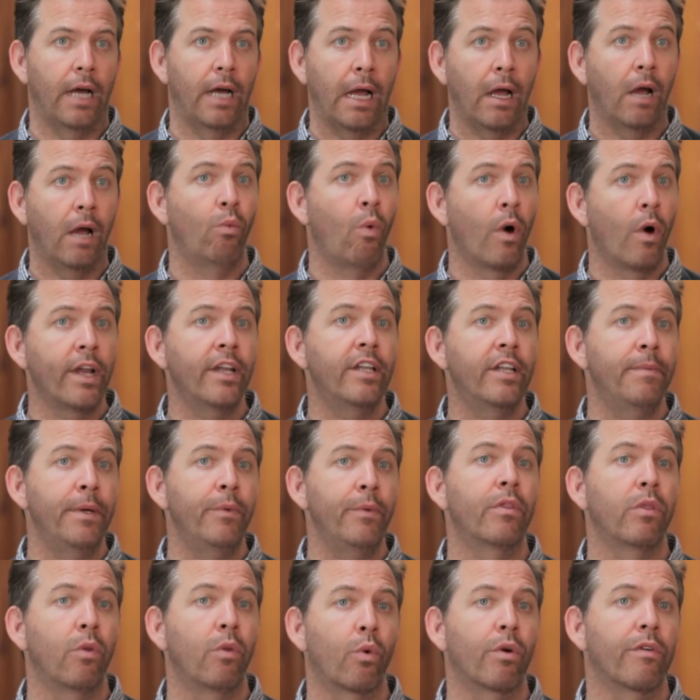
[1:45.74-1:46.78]
I wanted to be
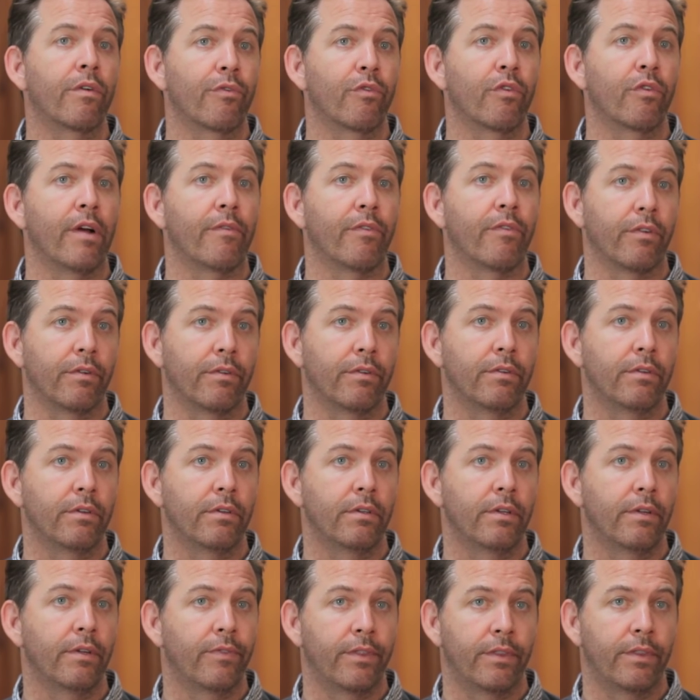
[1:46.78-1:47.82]
with Lauren forever.
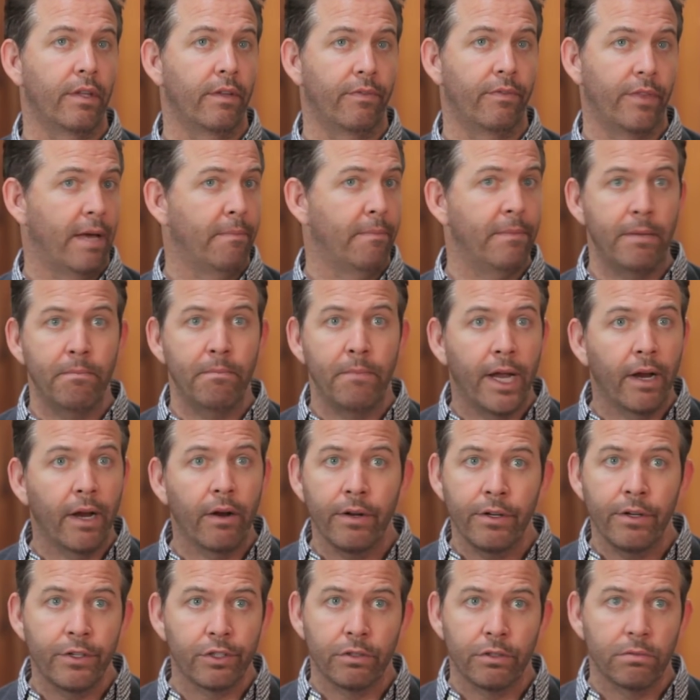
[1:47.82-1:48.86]
If that meant
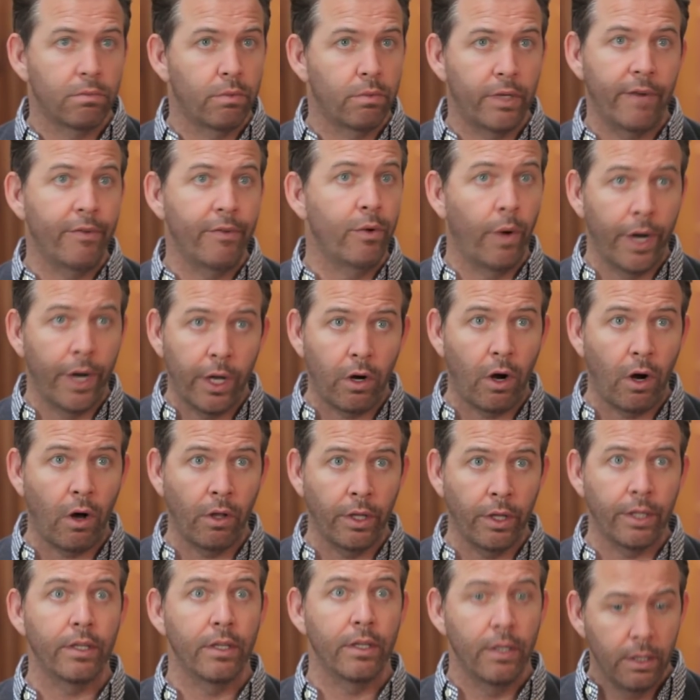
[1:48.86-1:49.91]
marriage or whatever you want to
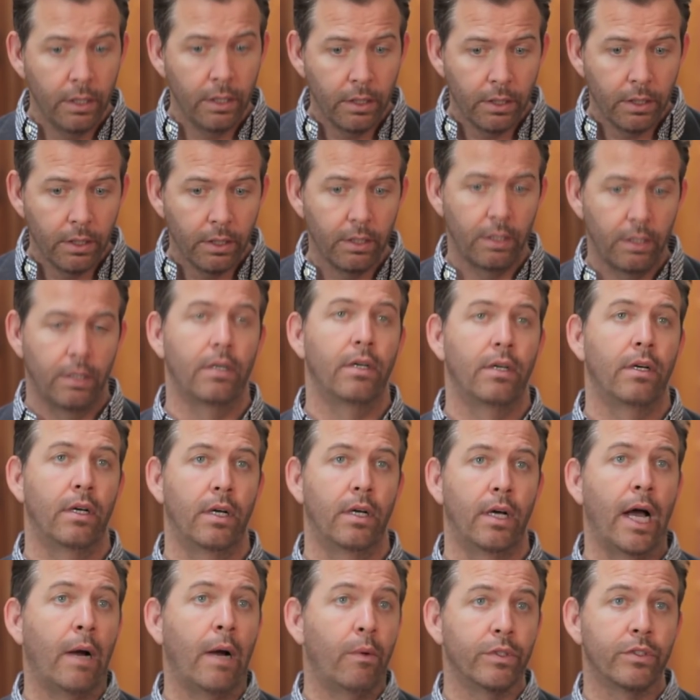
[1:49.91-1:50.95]
call it,
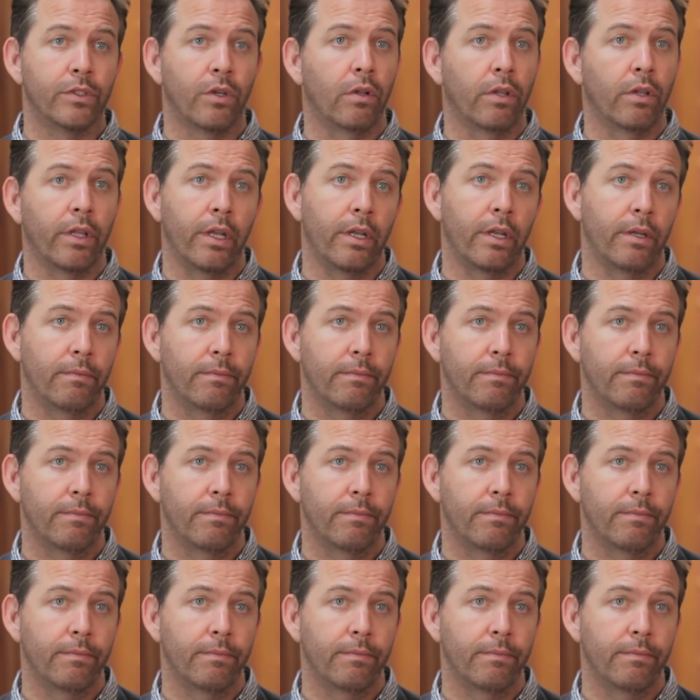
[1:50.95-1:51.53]
I was all in.